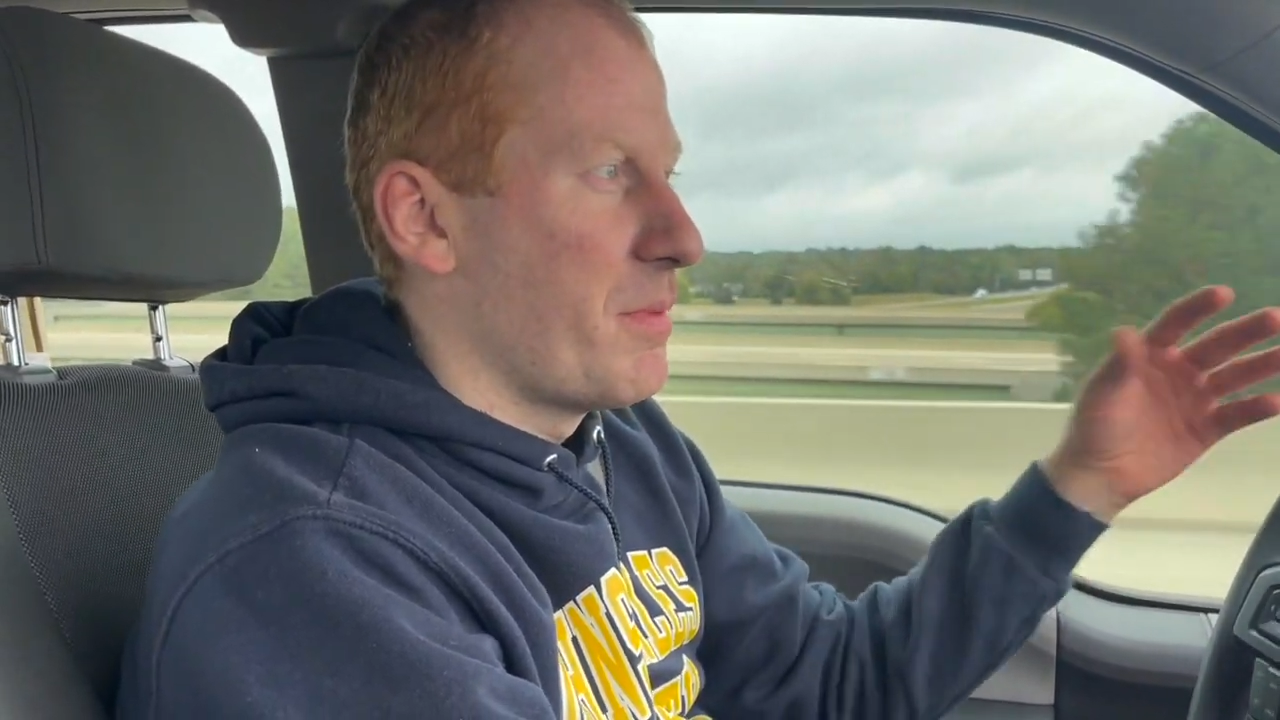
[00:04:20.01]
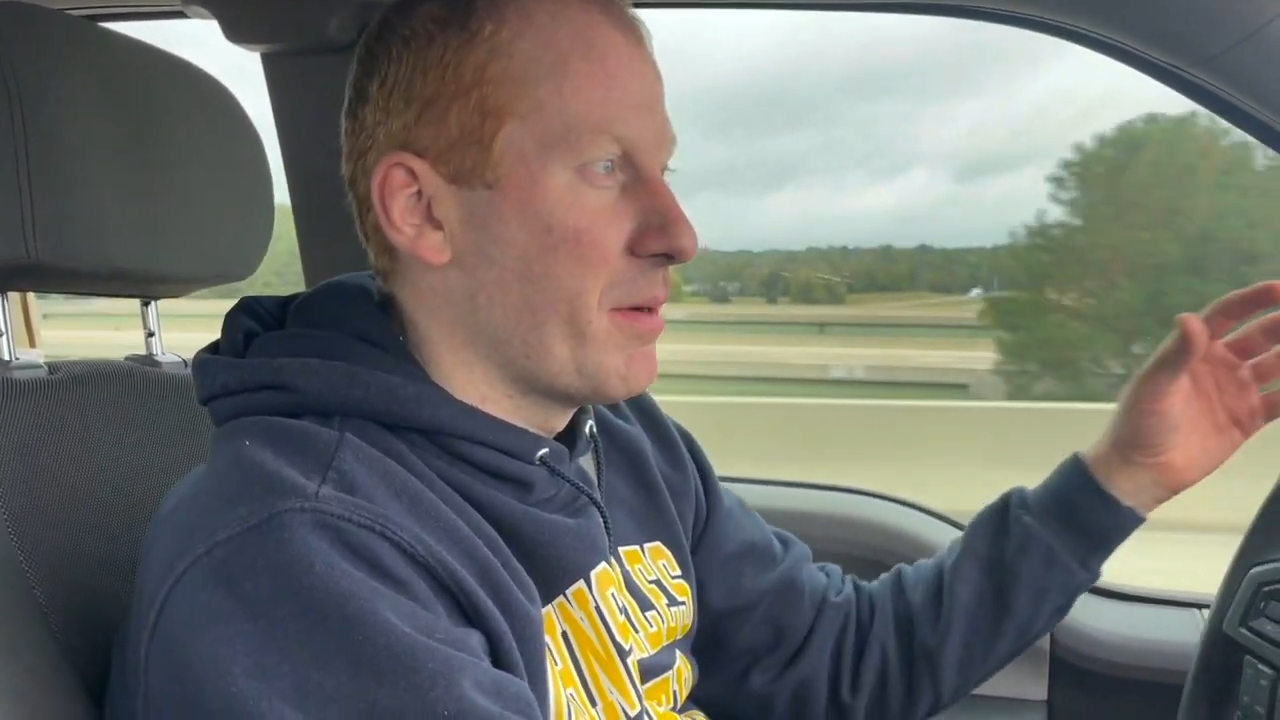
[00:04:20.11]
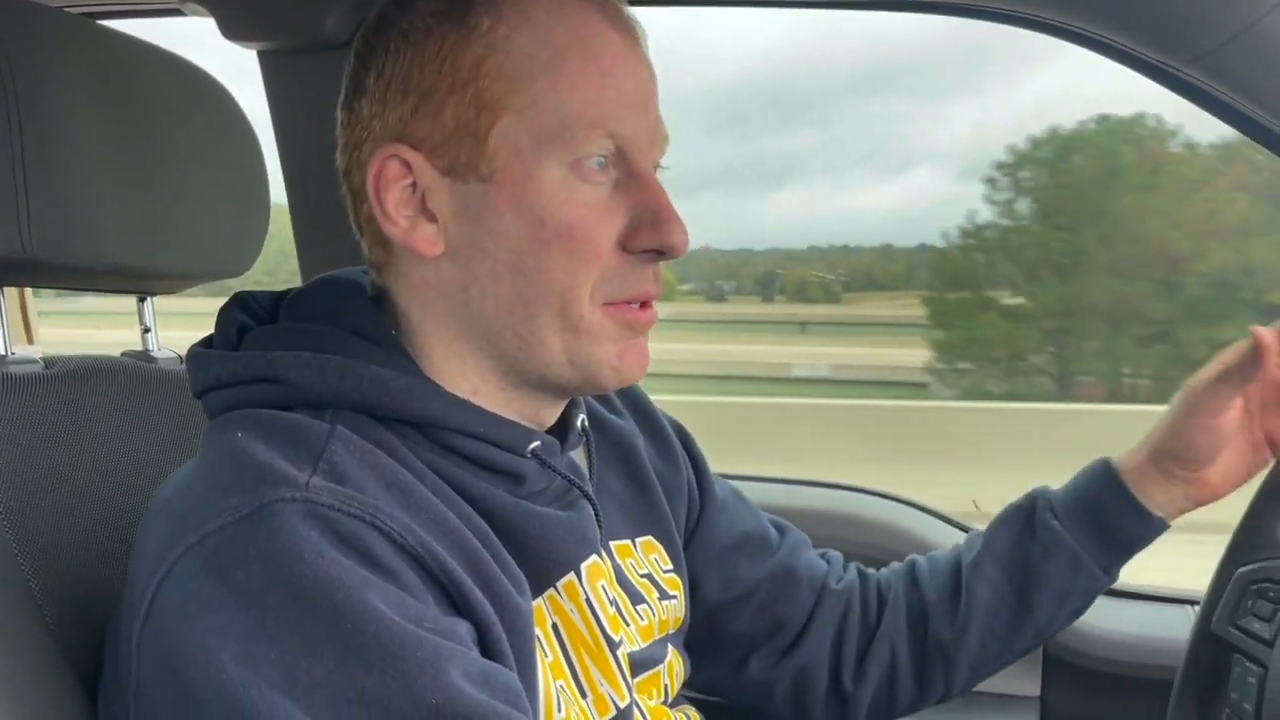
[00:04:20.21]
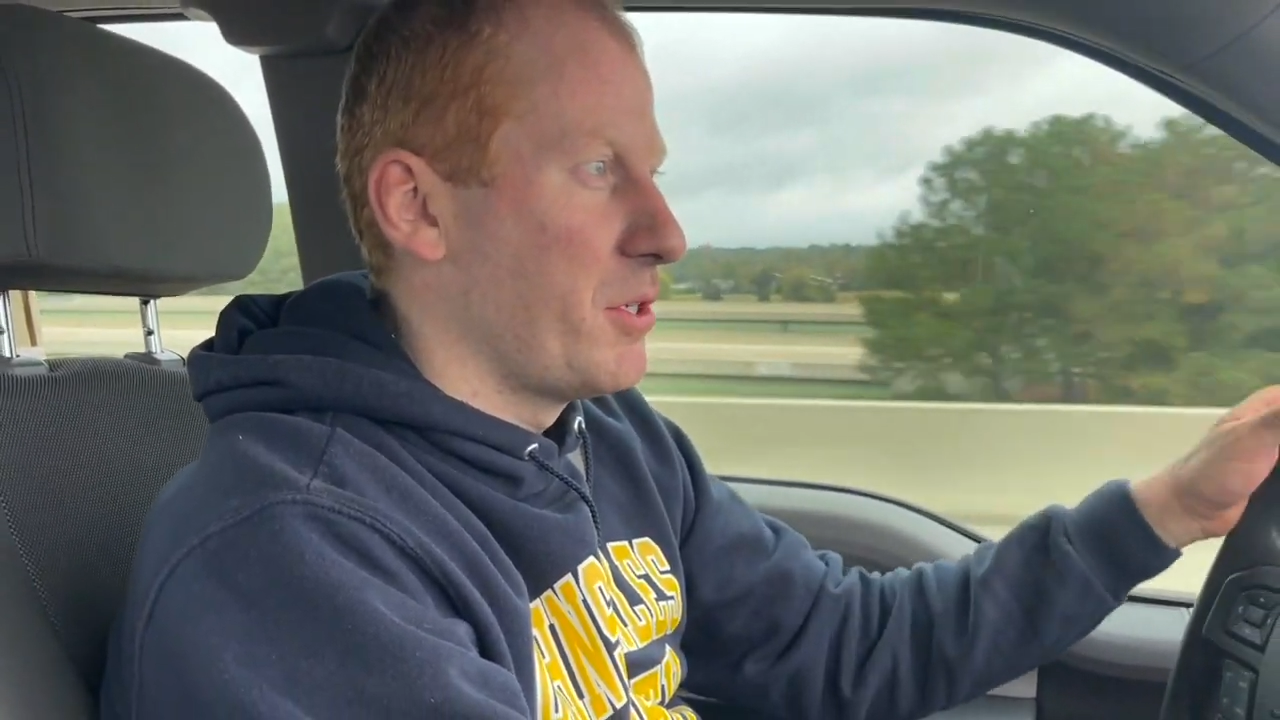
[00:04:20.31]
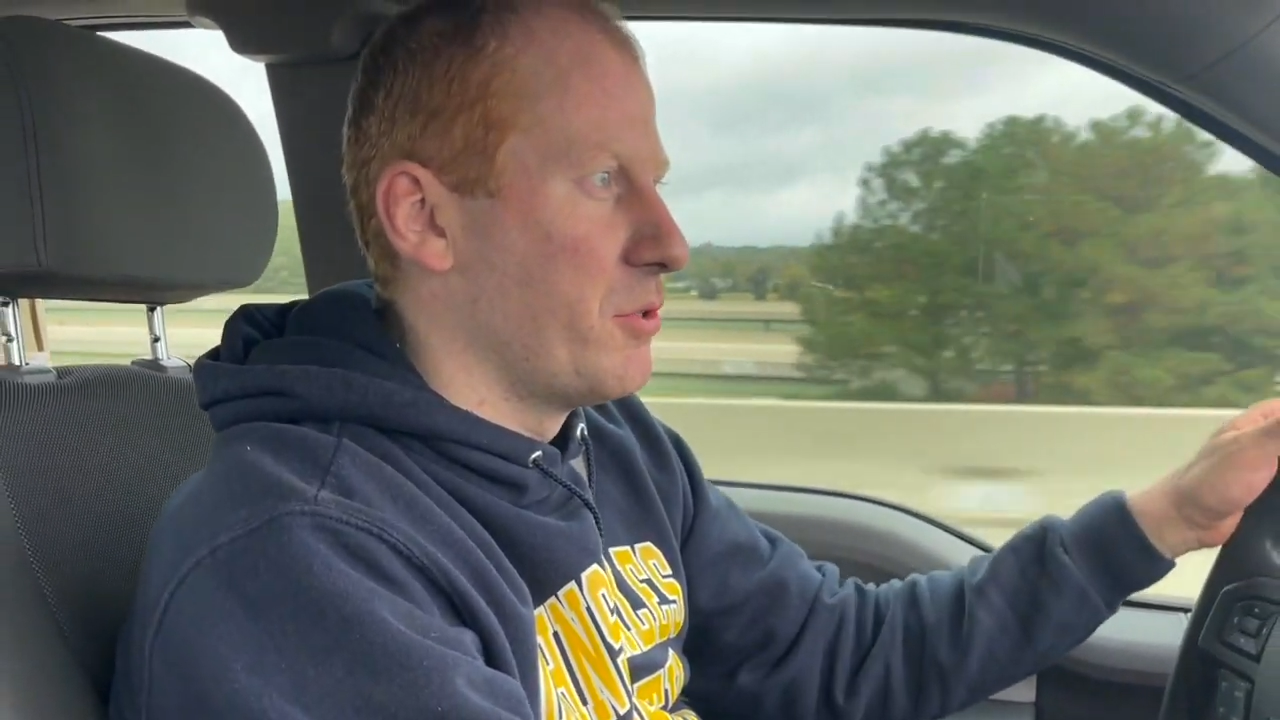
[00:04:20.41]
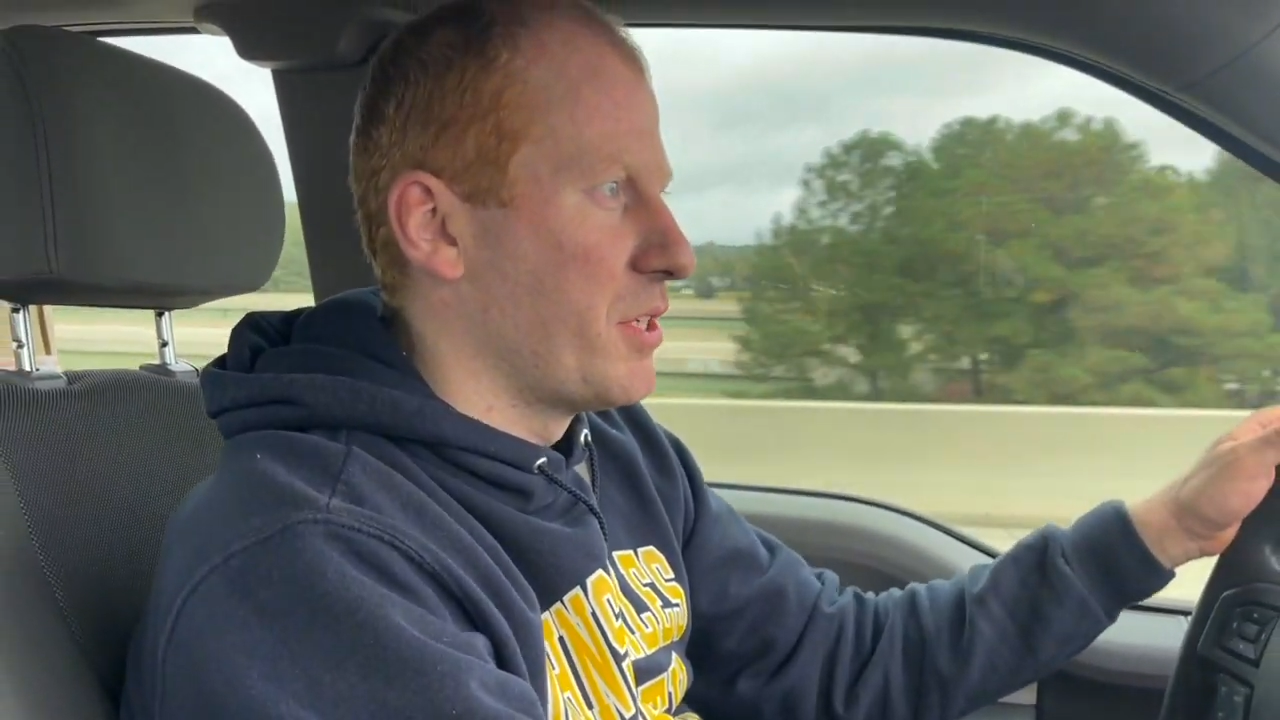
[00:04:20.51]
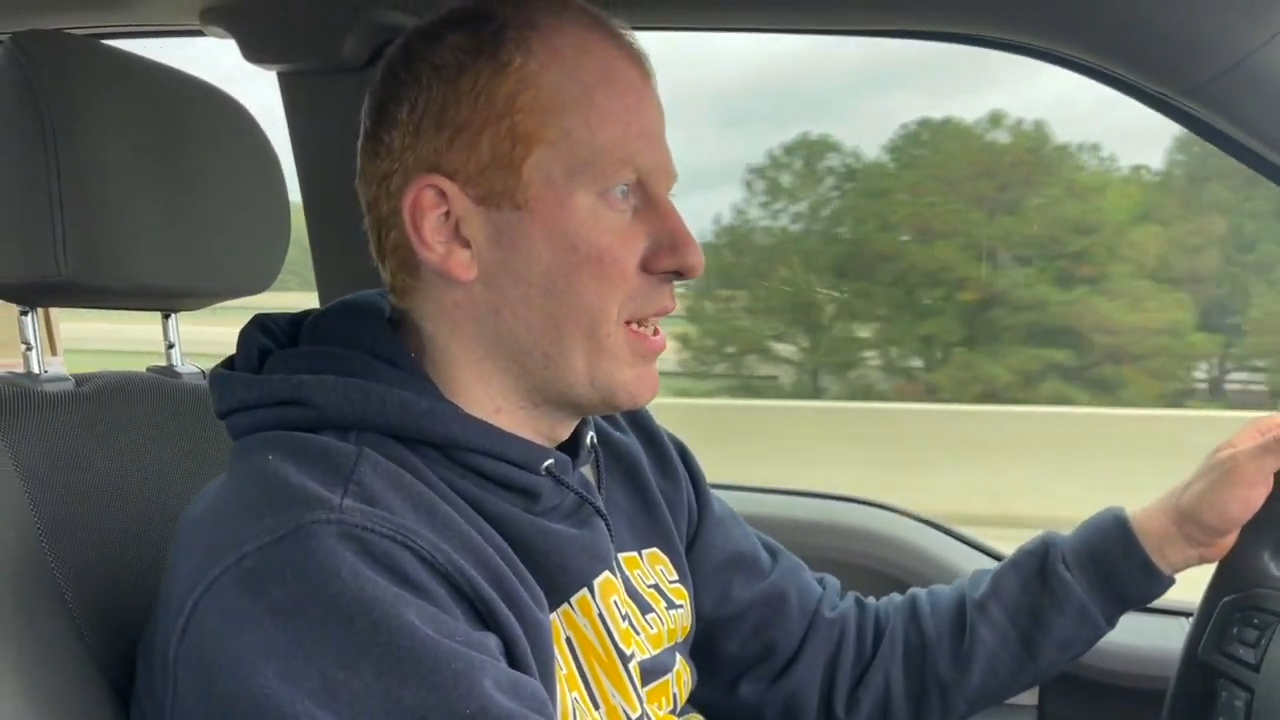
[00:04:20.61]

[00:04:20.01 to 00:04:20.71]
be able to use